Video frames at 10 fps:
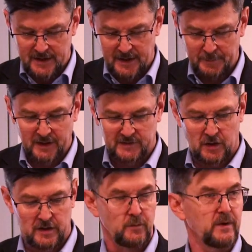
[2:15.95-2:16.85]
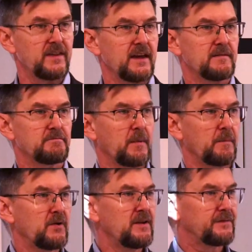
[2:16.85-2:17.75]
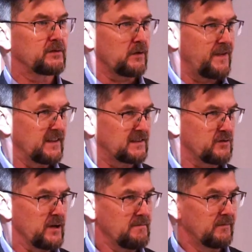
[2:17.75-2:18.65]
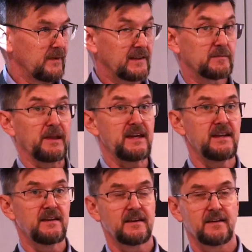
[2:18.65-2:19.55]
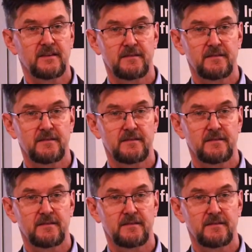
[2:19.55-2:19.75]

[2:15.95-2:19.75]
I'm going to start with a brief sort of history, explaining